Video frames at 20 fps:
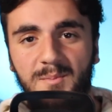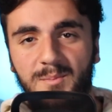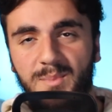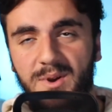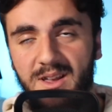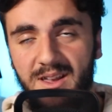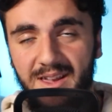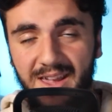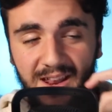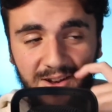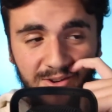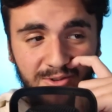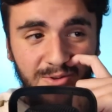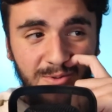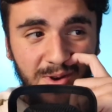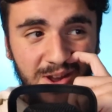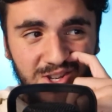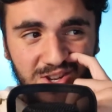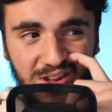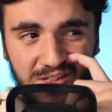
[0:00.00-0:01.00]
But again,
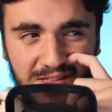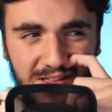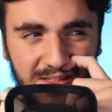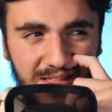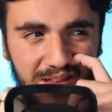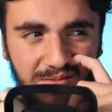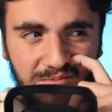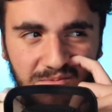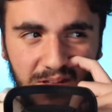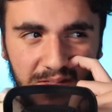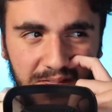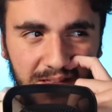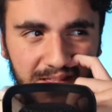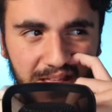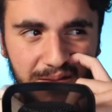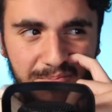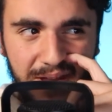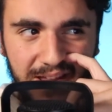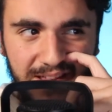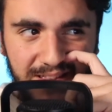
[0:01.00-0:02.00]
Croatia, I think
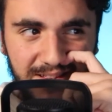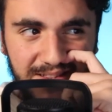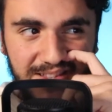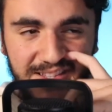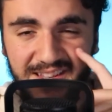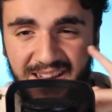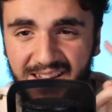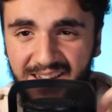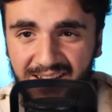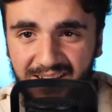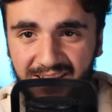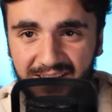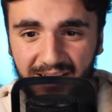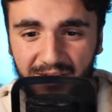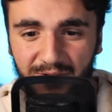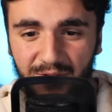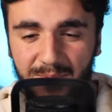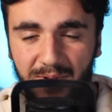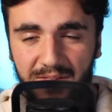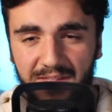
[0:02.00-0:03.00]
they make it second in
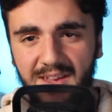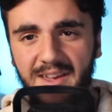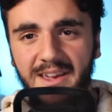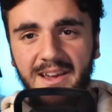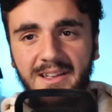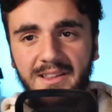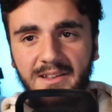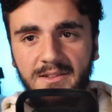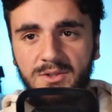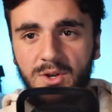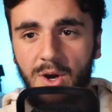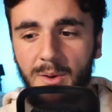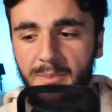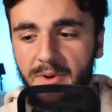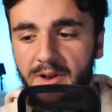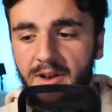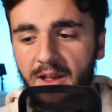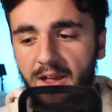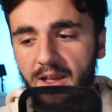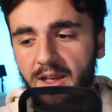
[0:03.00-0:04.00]
that group. I think England
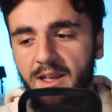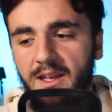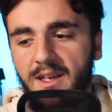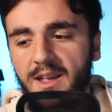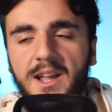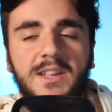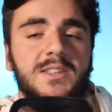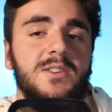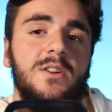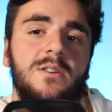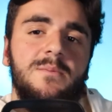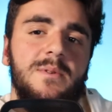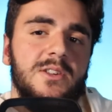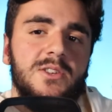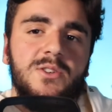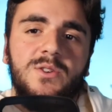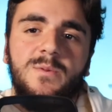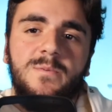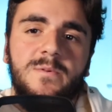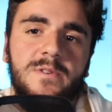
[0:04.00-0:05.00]
top it. It's got to be
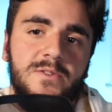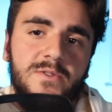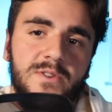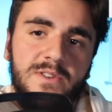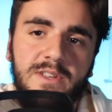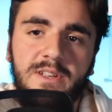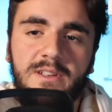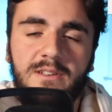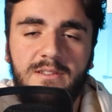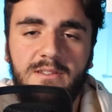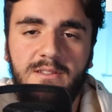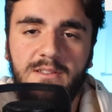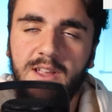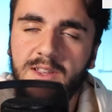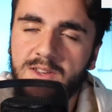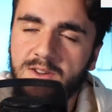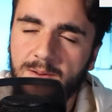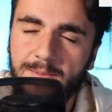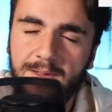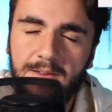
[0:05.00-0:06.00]
super interesting.
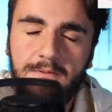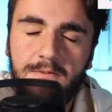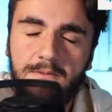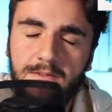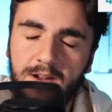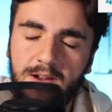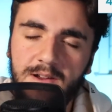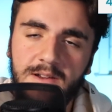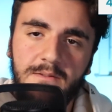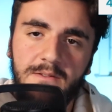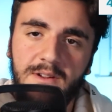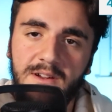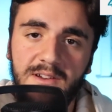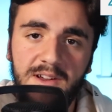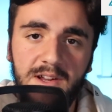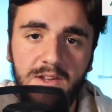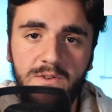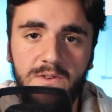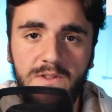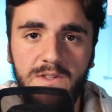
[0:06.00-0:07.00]
It's got to be very,
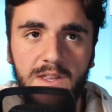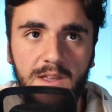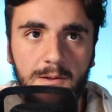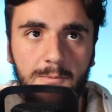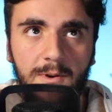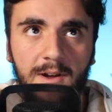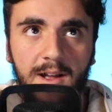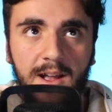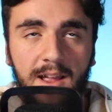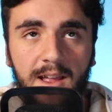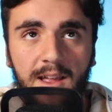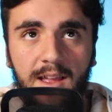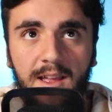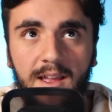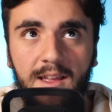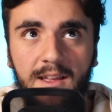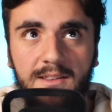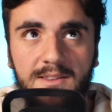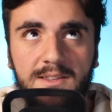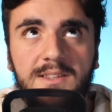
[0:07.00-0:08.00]
very interesting
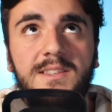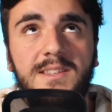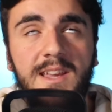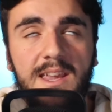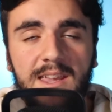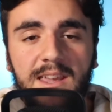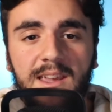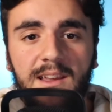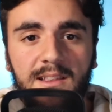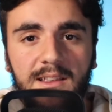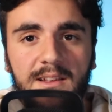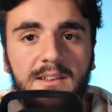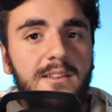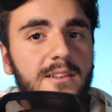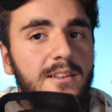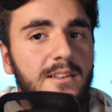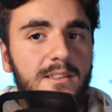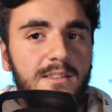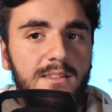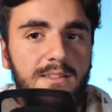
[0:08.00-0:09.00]
to see
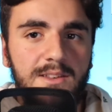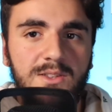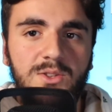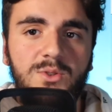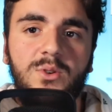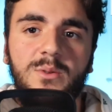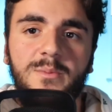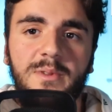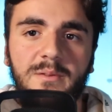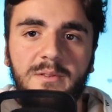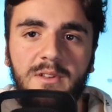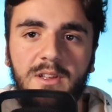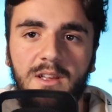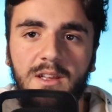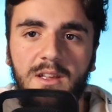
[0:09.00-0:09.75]
England this tournament.